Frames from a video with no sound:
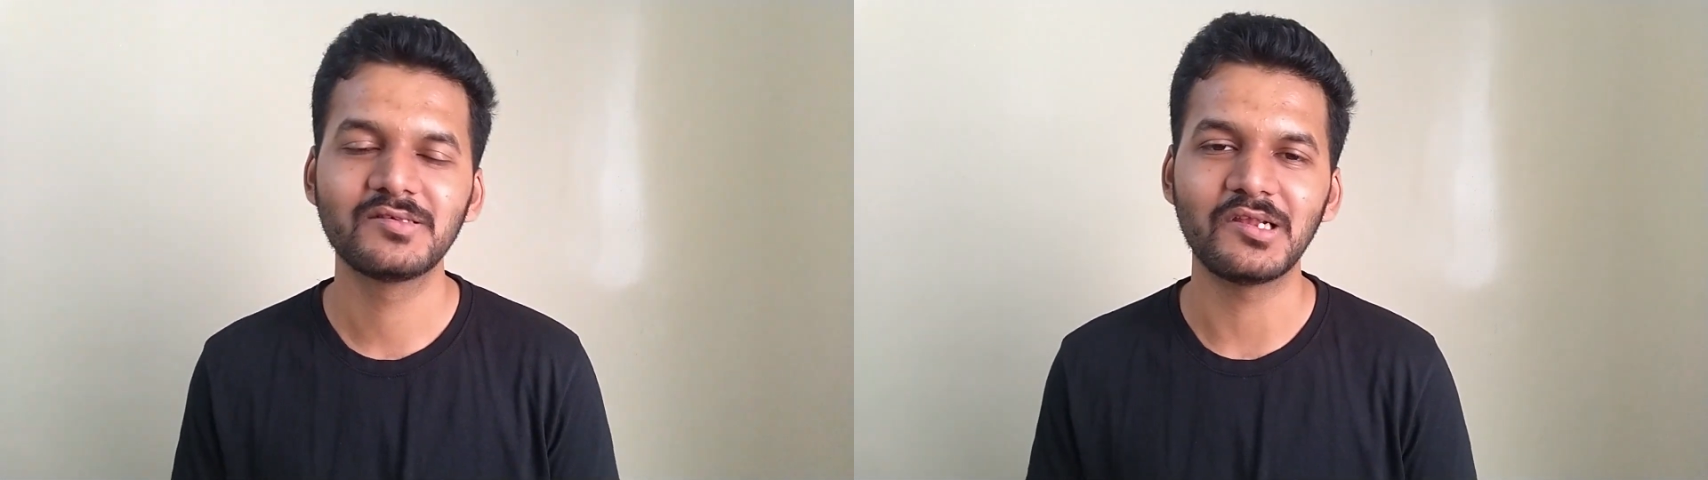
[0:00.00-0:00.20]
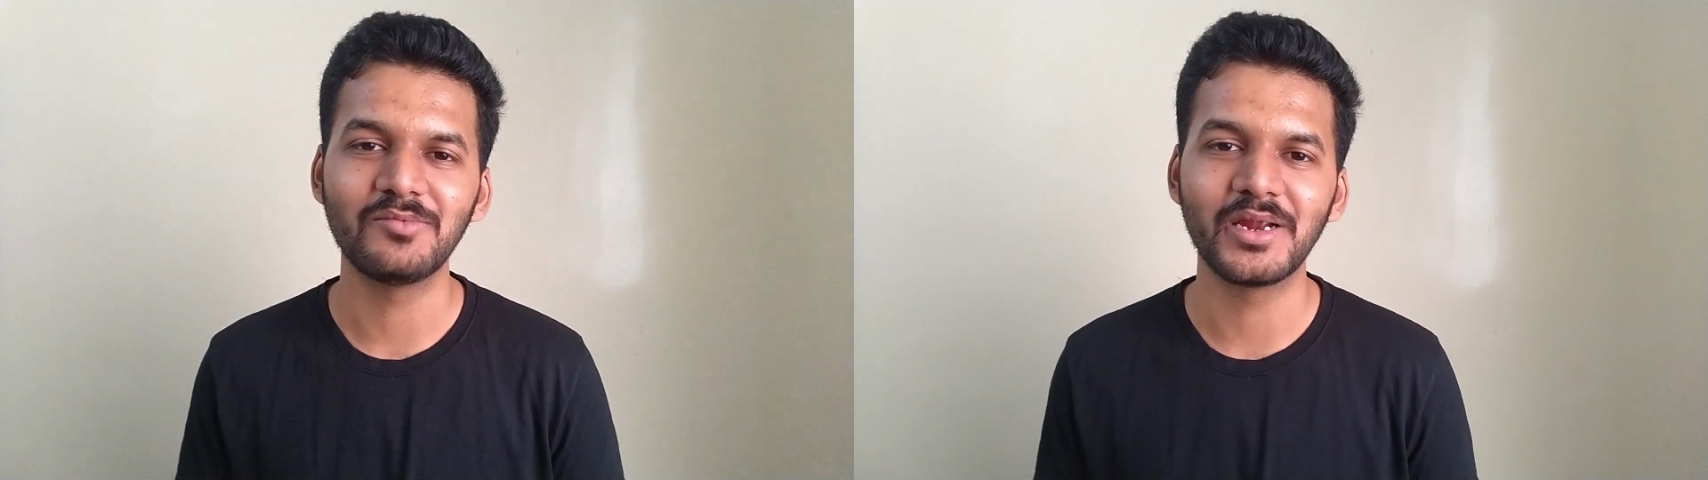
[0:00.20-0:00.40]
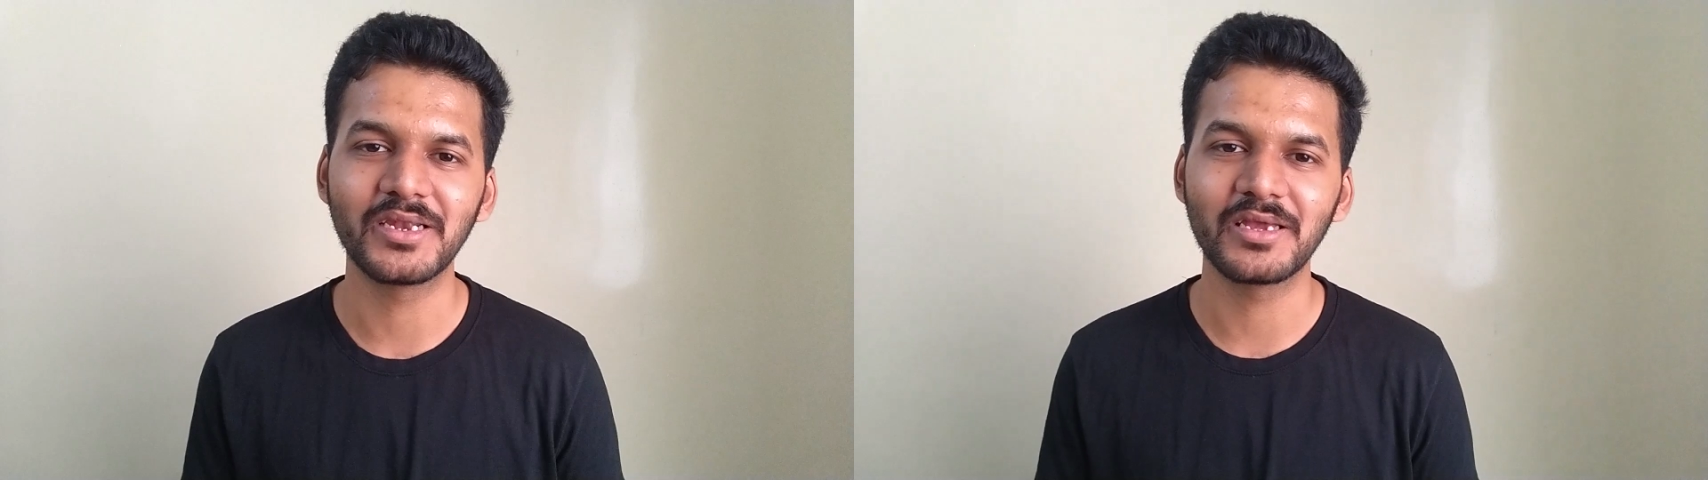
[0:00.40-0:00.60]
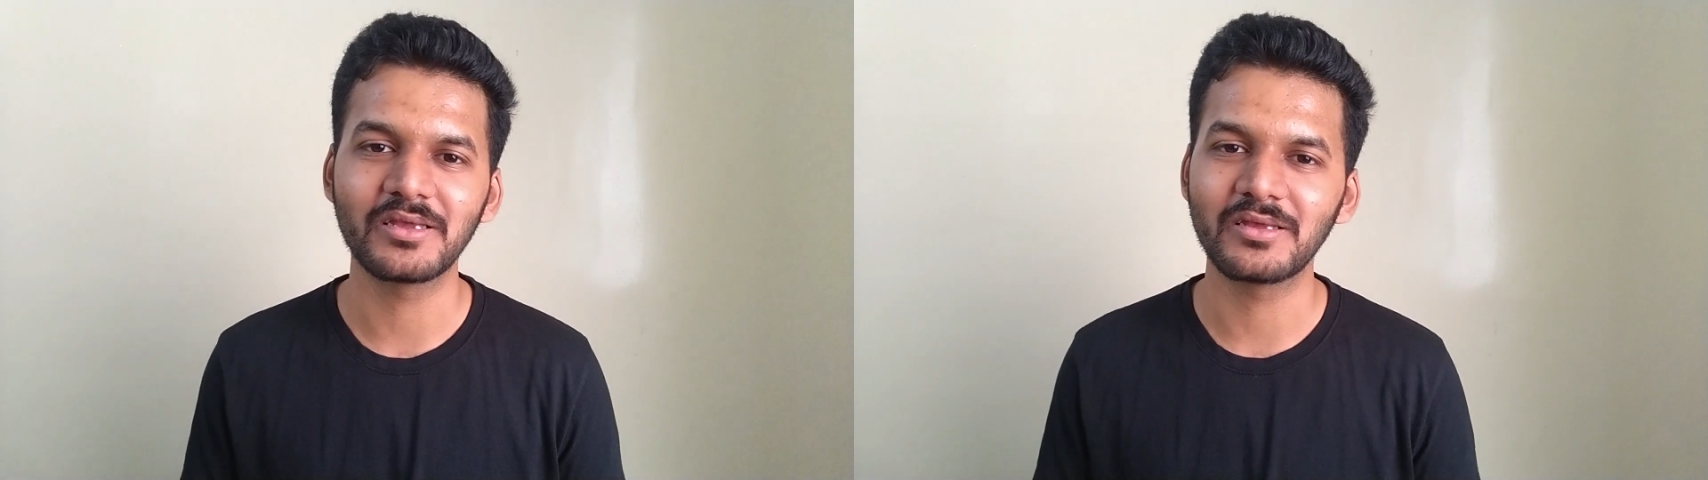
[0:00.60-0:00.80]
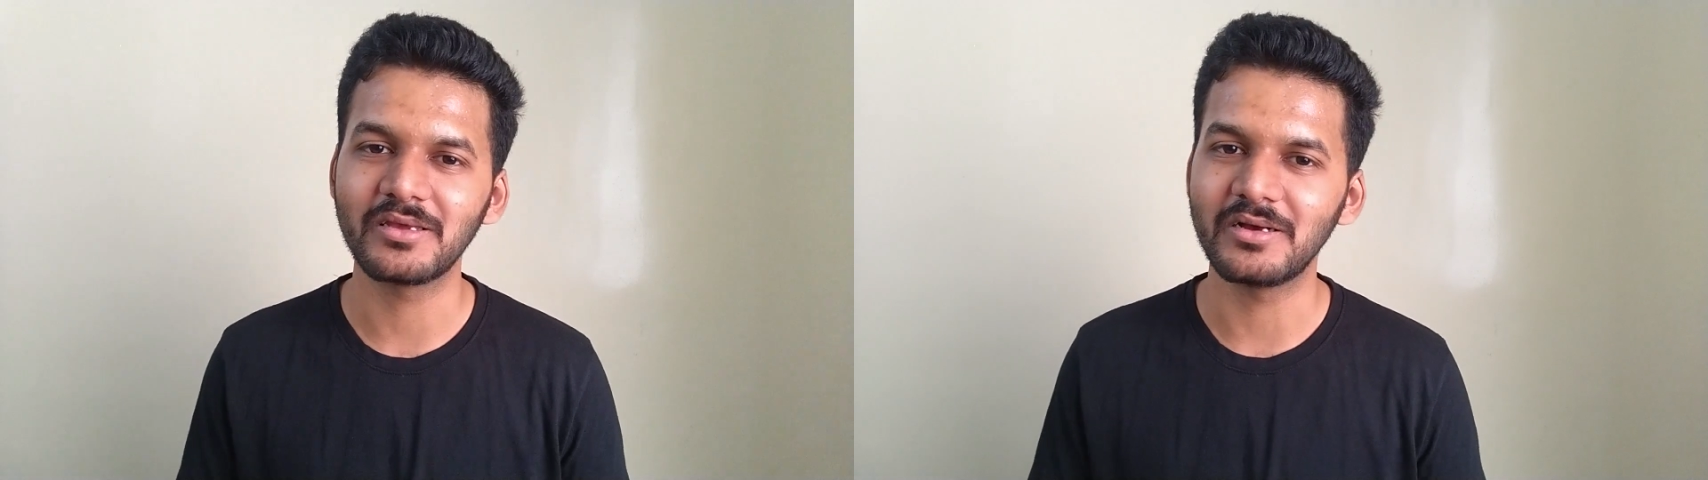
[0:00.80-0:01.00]

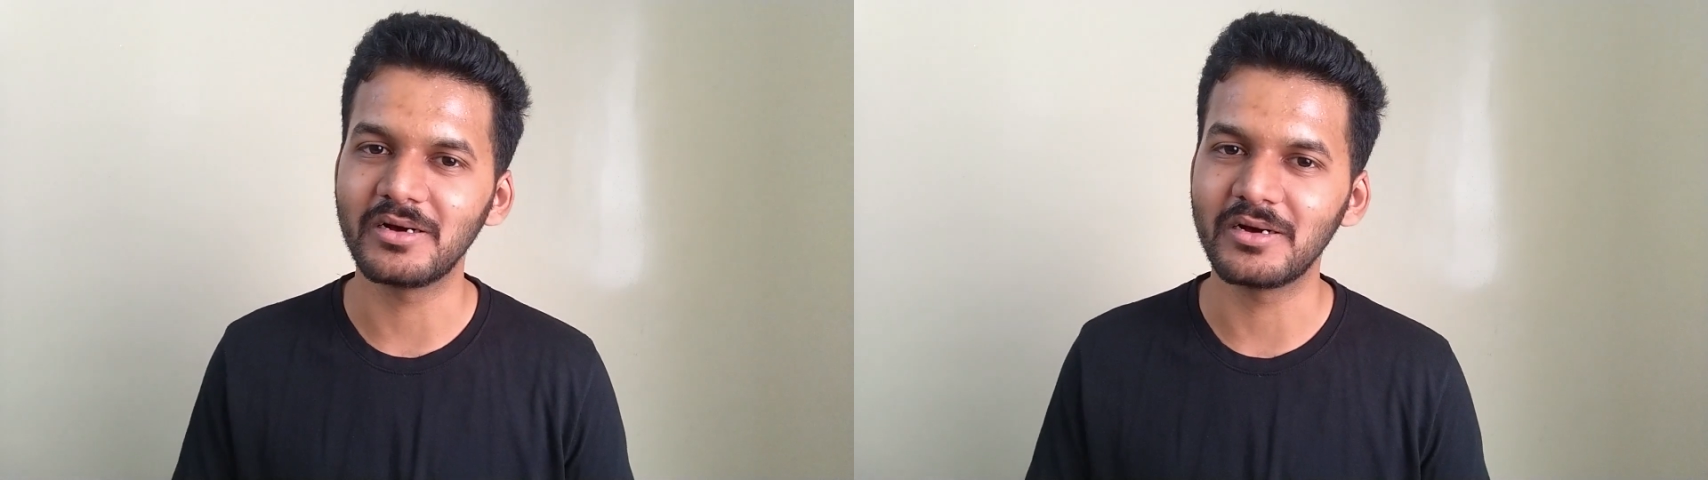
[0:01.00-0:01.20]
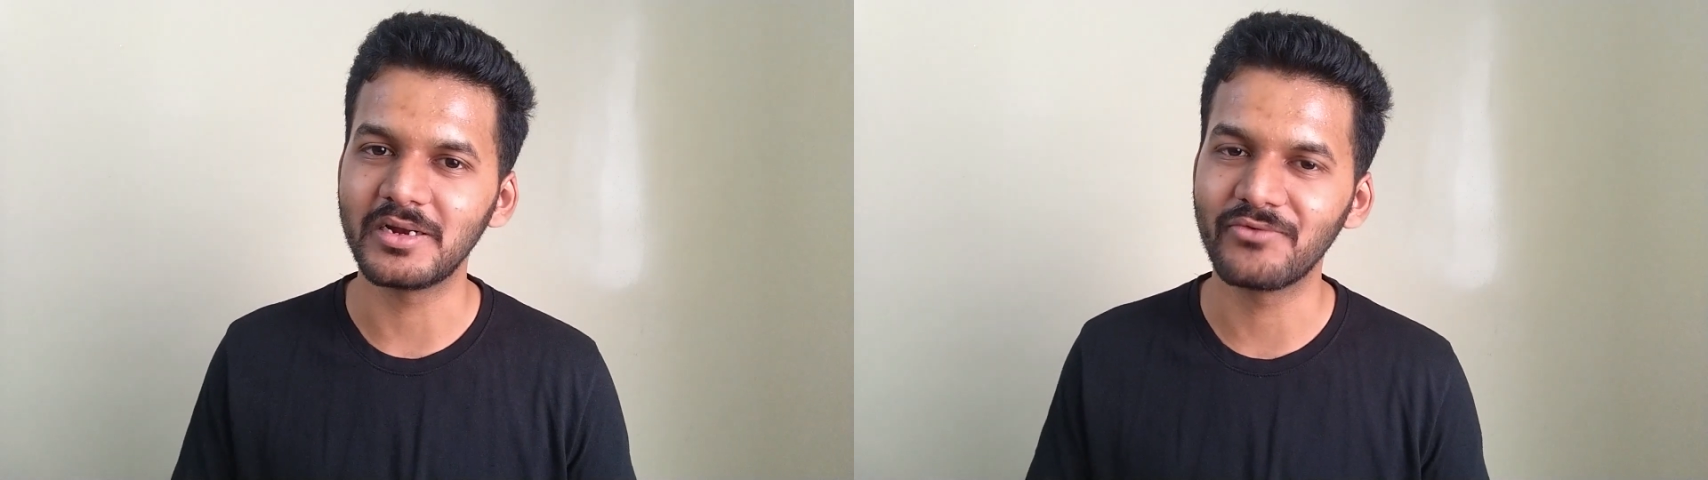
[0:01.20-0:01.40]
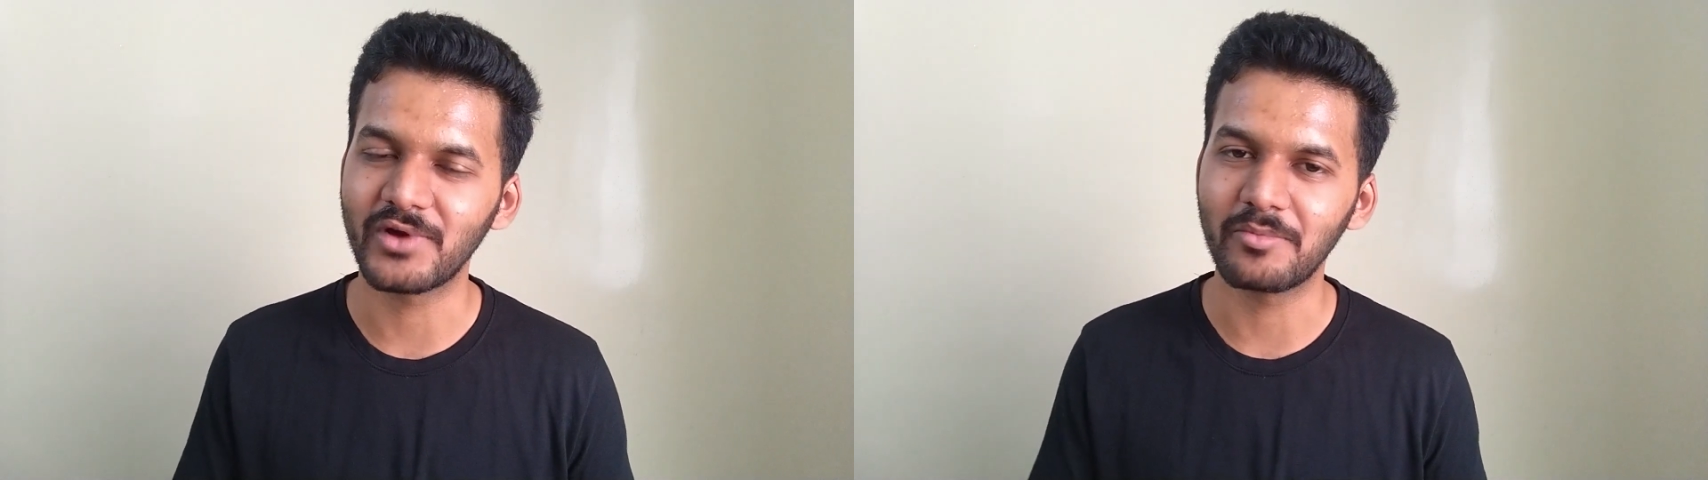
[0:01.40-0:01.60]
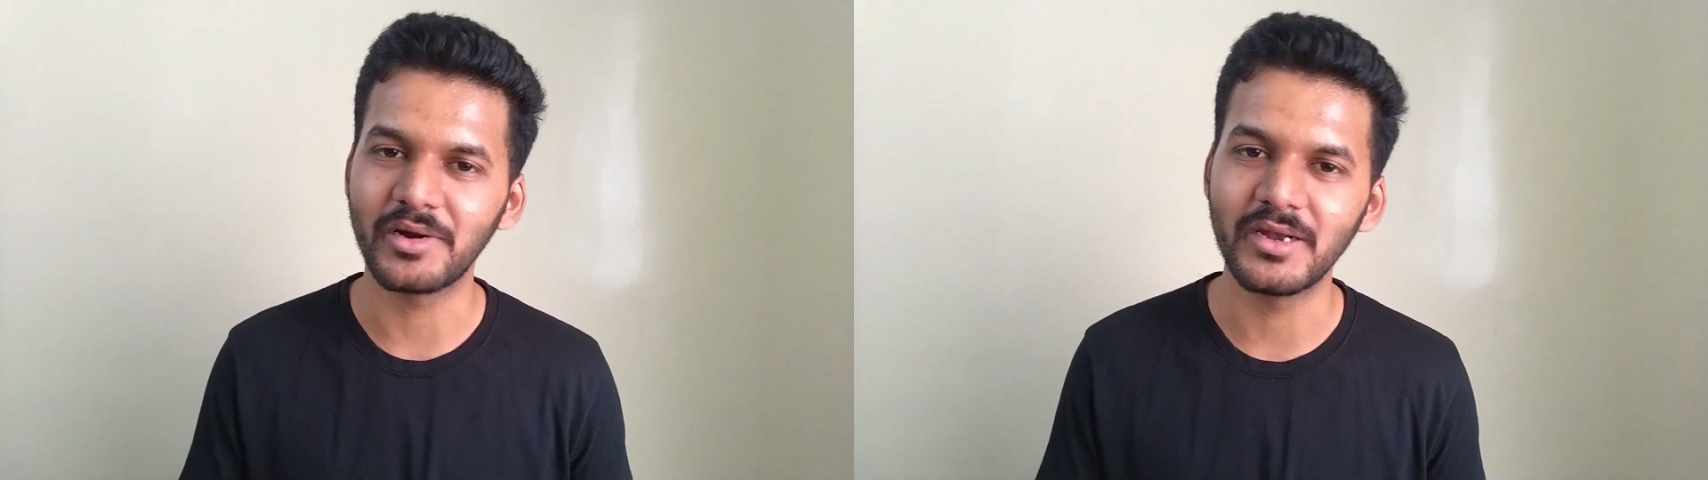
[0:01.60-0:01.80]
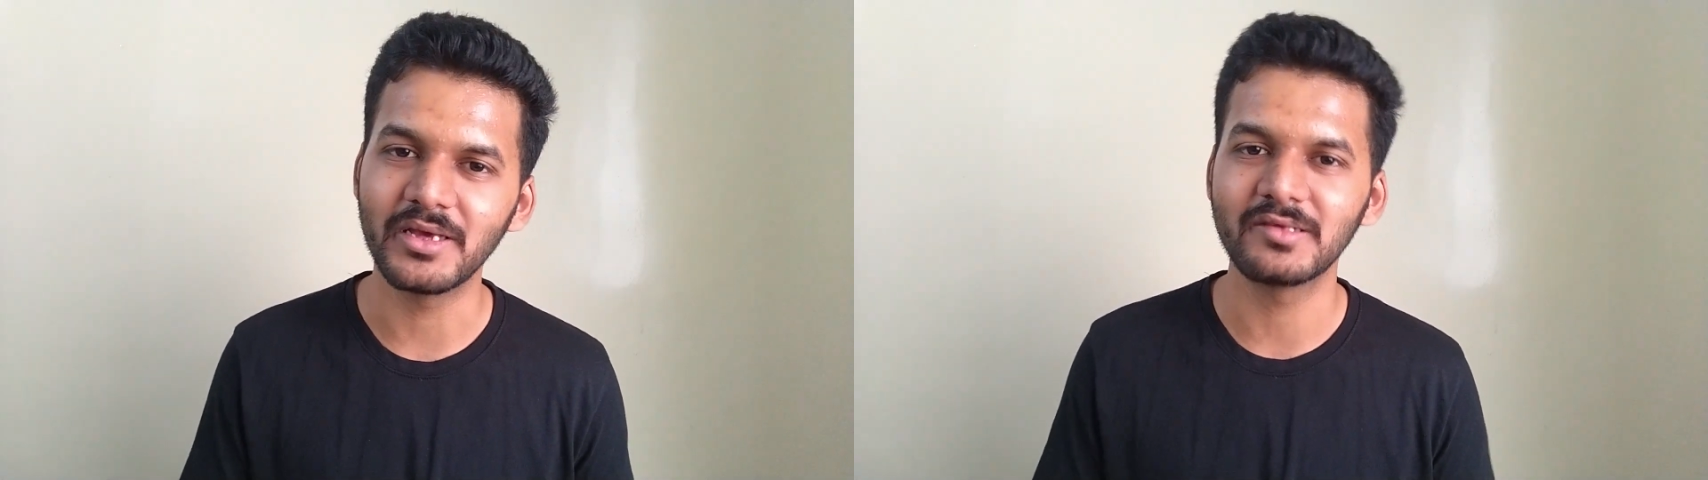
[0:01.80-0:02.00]
celebrating different
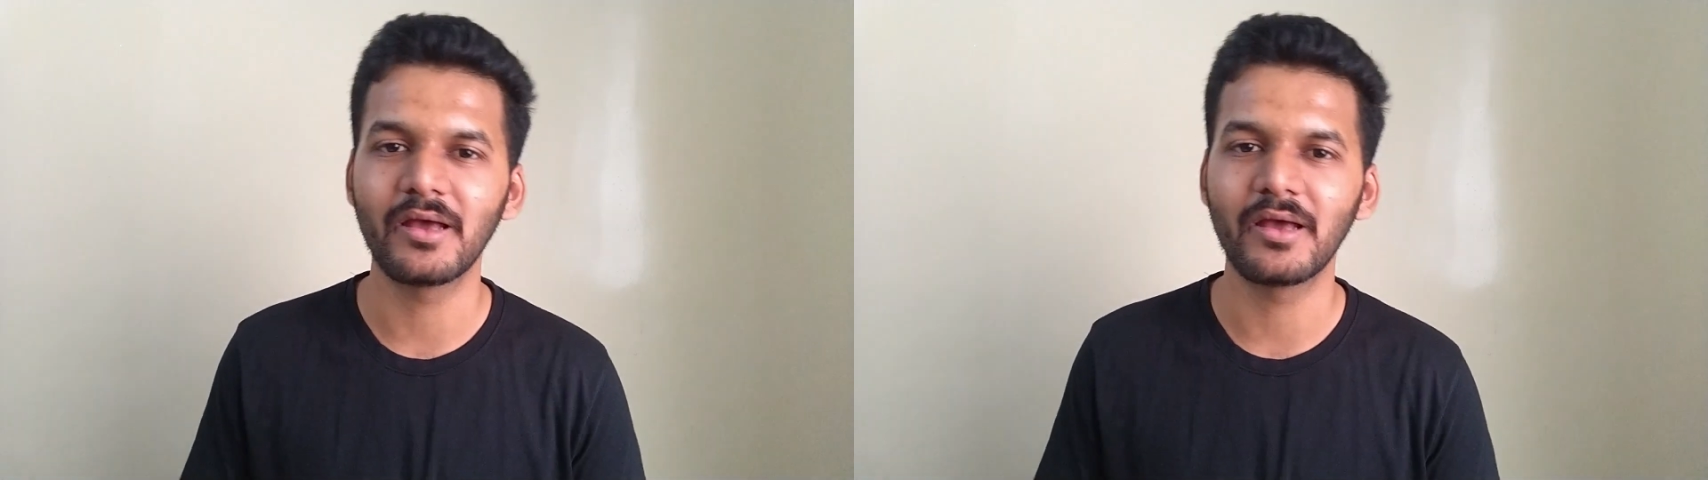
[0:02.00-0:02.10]
birthdays,